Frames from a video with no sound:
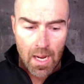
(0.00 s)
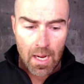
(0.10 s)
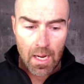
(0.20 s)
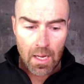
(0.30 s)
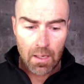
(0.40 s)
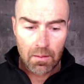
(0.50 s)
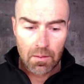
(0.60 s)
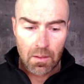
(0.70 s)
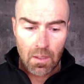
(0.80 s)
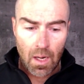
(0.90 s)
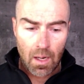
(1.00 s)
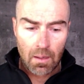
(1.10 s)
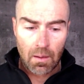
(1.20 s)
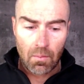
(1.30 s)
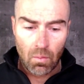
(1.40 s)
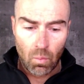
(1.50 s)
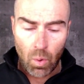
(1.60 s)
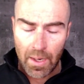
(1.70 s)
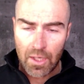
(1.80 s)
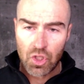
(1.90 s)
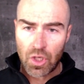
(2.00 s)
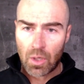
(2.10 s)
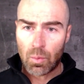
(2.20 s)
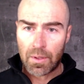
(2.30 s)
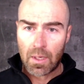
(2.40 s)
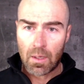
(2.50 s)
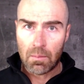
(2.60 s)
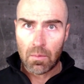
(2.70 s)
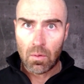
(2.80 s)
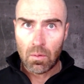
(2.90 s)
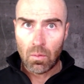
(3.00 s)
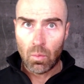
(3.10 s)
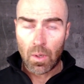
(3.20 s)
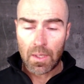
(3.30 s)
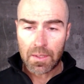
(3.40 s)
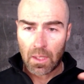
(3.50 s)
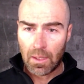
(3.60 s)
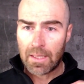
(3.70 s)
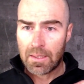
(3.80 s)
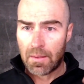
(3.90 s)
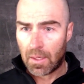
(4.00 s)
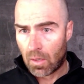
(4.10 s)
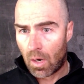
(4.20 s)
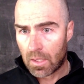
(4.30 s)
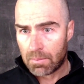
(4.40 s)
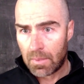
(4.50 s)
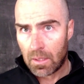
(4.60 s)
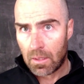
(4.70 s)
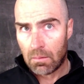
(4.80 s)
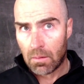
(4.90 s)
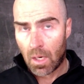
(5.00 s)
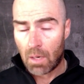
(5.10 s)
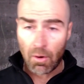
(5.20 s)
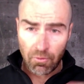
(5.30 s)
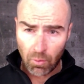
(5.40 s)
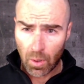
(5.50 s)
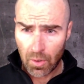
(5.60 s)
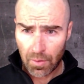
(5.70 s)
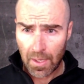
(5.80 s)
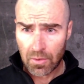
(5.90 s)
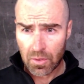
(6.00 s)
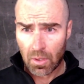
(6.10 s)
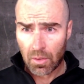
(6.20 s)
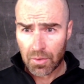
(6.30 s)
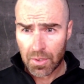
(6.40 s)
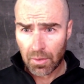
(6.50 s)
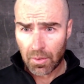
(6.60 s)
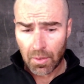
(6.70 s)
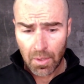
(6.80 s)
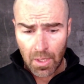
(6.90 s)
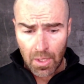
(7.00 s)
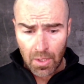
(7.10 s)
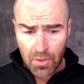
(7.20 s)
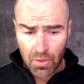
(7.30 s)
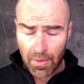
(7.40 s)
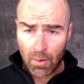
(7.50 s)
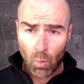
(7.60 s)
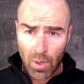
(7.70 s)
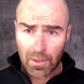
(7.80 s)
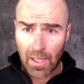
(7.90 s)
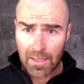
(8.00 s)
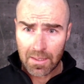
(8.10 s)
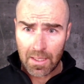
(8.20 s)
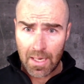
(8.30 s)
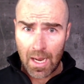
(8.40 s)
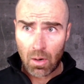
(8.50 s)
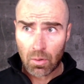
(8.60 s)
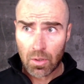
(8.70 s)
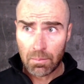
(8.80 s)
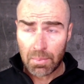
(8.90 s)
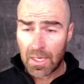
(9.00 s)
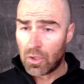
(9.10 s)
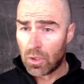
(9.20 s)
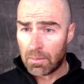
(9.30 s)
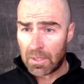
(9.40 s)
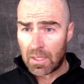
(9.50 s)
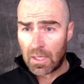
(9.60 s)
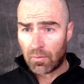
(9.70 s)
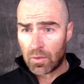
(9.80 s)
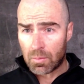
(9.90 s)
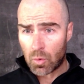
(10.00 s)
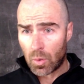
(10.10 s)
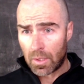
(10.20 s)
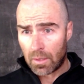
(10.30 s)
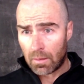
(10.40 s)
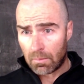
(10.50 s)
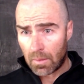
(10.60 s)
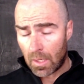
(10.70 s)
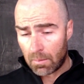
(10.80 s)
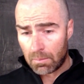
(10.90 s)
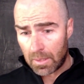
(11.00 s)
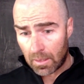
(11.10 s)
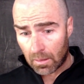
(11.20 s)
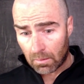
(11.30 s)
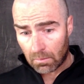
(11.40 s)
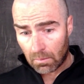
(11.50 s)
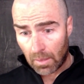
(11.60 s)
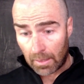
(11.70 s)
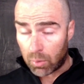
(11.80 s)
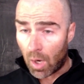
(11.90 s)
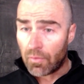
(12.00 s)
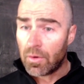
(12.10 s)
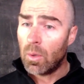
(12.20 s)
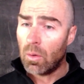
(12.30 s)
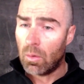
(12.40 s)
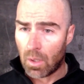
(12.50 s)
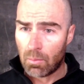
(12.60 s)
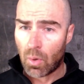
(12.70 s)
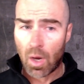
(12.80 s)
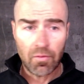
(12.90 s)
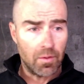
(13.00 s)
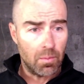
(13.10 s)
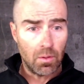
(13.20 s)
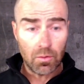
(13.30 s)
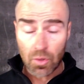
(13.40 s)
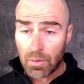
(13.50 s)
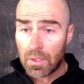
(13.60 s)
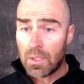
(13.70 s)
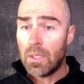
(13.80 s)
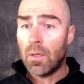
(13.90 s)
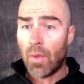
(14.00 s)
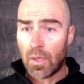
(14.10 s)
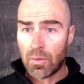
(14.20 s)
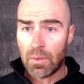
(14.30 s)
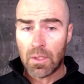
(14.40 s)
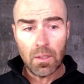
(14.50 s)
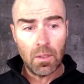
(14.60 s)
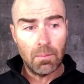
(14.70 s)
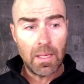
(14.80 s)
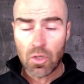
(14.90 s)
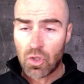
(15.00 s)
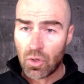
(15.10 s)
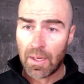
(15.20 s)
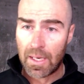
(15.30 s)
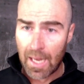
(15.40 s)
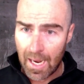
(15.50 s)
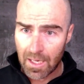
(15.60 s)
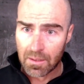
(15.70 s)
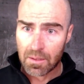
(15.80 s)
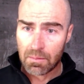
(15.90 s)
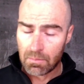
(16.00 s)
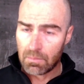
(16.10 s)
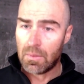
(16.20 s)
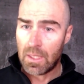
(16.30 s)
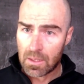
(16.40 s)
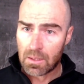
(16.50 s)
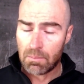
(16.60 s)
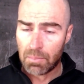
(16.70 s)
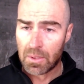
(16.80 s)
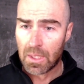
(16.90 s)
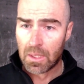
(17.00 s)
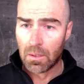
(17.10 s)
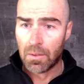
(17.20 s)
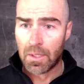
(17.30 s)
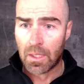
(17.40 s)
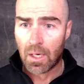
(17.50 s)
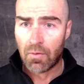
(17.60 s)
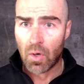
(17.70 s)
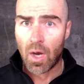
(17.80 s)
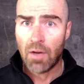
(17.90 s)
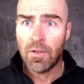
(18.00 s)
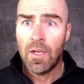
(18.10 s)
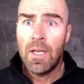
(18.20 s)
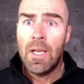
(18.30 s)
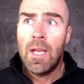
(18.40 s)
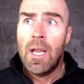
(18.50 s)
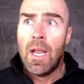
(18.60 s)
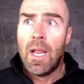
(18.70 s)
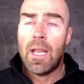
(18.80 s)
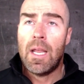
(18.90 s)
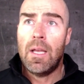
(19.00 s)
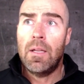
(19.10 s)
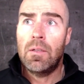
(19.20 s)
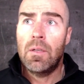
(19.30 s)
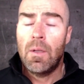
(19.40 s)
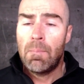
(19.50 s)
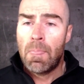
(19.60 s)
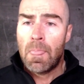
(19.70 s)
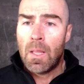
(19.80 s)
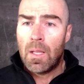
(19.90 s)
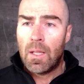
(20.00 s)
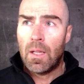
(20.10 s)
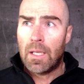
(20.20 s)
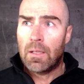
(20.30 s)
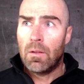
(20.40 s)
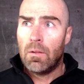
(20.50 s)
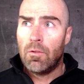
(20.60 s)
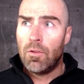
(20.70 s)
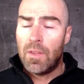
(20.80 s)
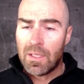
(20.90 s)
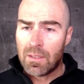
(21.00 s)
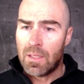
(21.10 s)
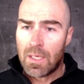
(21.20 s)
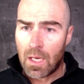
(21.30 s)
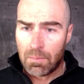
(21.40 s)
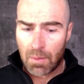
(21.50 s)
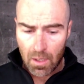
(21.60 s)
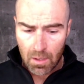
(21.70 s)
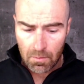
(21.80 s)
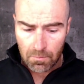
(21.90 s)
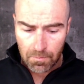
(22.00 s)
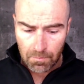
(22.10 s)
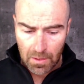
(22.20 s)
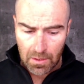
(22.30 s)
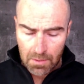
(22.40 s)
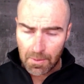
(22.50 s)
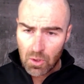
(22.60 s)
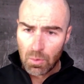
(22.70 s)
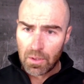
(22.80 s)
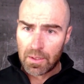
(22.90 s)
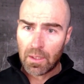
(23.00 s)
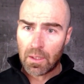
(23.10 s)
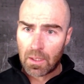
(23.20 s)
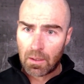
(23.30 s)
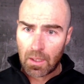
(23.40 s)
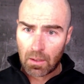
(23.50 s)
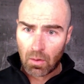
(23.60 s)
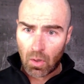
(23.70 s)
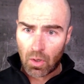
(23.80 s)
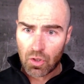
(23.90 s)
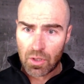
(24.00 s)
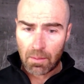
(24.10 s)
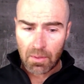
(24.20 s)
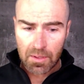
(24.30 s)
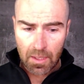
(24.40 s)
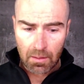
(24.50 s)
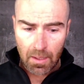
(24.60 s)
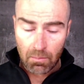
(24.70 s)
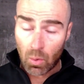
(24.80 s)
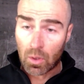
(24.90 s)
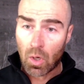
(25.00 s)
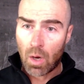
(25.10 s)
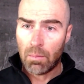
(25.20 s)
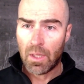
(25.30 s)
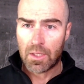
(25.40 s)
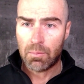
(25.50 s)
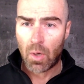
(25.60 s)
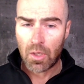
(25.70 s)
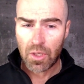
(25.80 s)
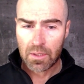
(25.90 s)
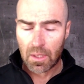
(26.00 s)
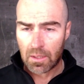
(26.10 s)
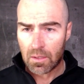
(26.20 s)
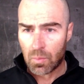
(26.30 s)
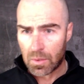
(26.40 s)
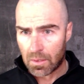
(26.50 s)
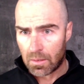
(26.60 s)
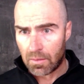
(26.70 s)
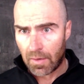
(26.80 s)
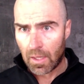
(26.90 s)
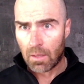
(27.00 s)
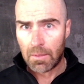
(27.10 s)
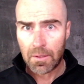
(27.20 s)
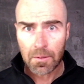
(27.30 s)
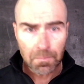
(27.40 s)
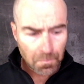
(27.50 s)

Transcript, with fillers: And what I shared with him was a lesson that cost me about four hundred thousand dollars to learn. So that one lesson now could potentially be the difference between him being like profitable or unprofitable, doing the deal, not doing the deal, making sure that he has this particular thing covered off. And like, this is the type of, especially when you're dealing in, in large numbers and, and more complex projects, like this was a development,